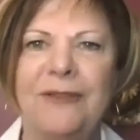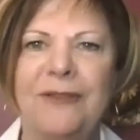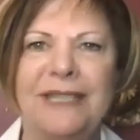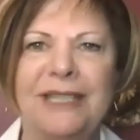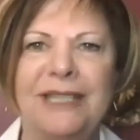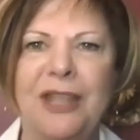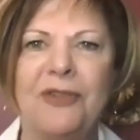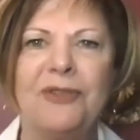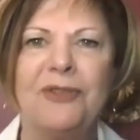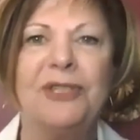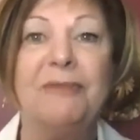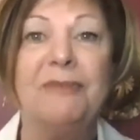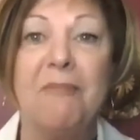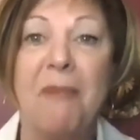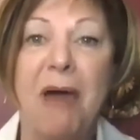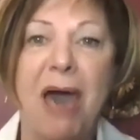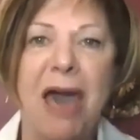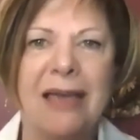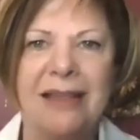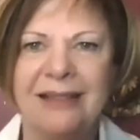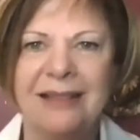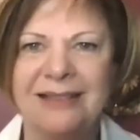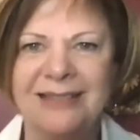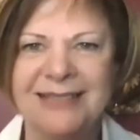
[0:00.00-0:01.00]
as those
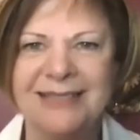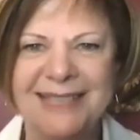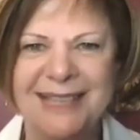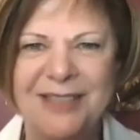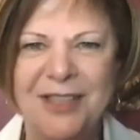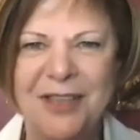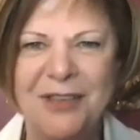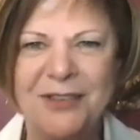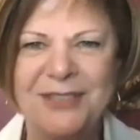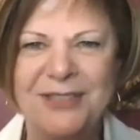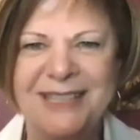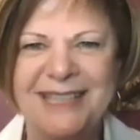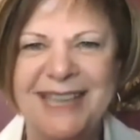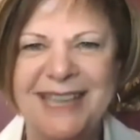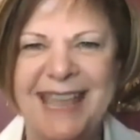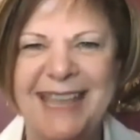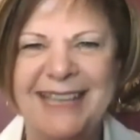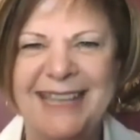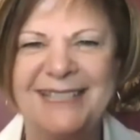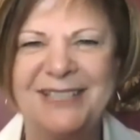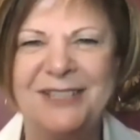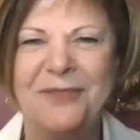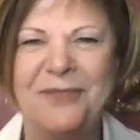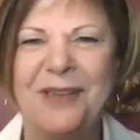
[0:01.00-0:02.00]
models in those
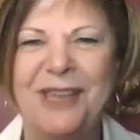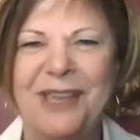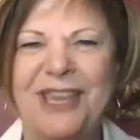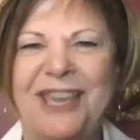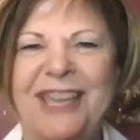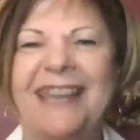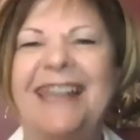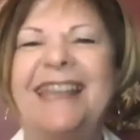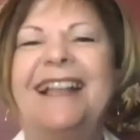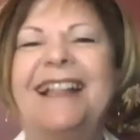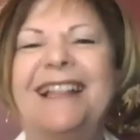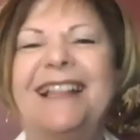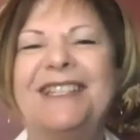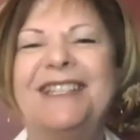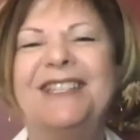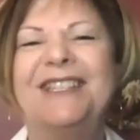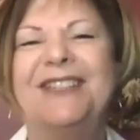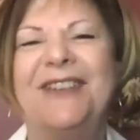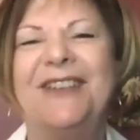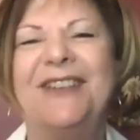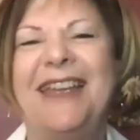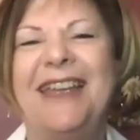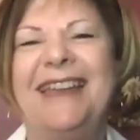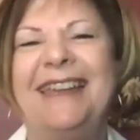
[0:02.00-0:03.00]
days so we could
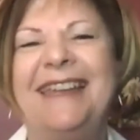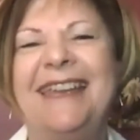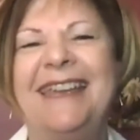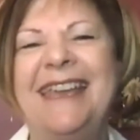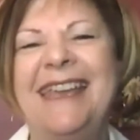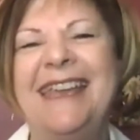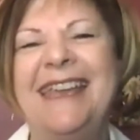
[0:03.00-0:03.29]
illustrate